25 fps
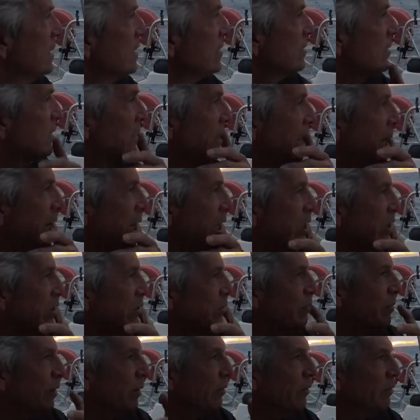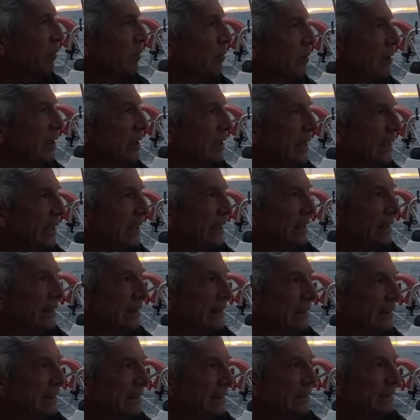So now there's
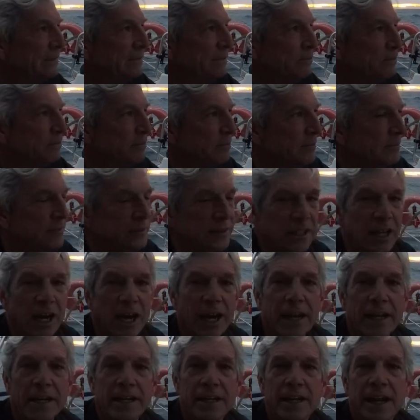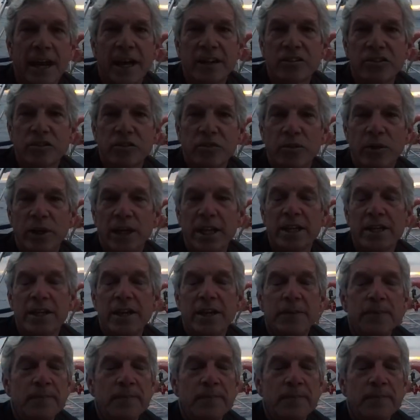probably nine knots of wind.